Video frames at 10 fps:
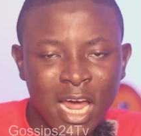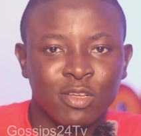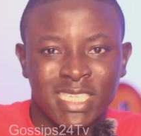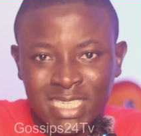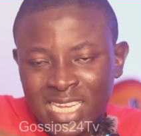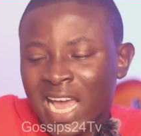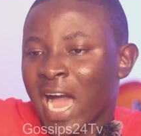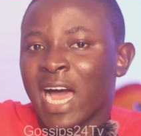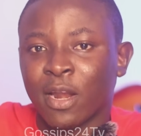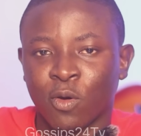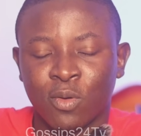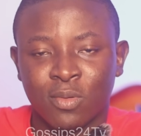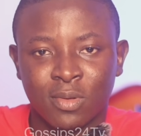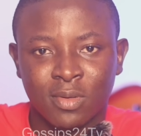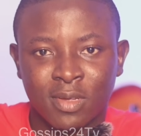Now, Cecilia,
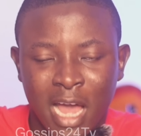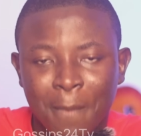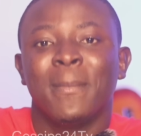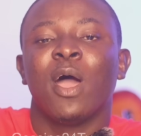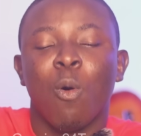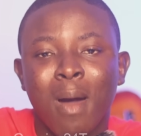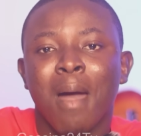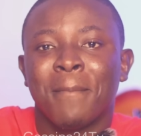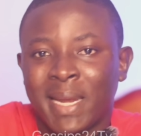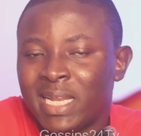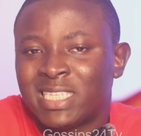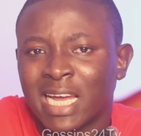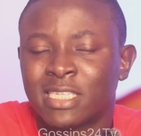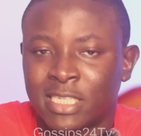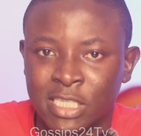I'm amend the
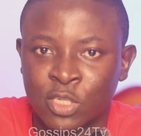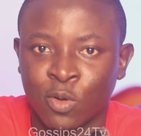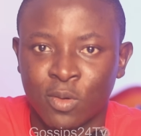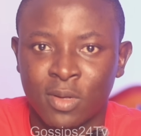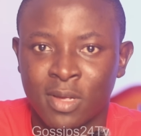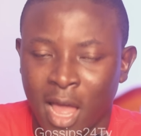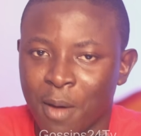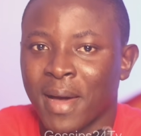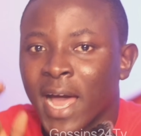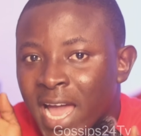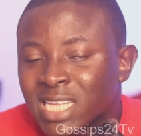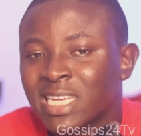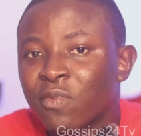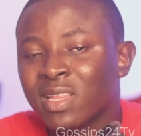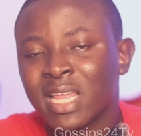charge sheet, no, I'm
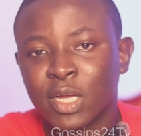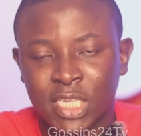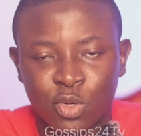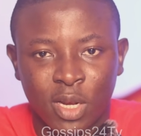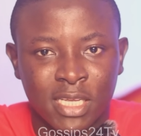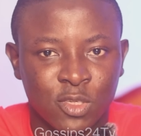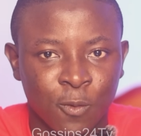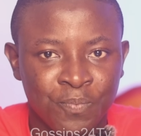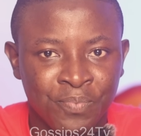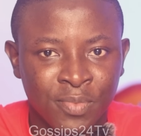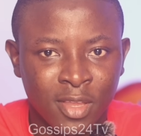$800,000, no,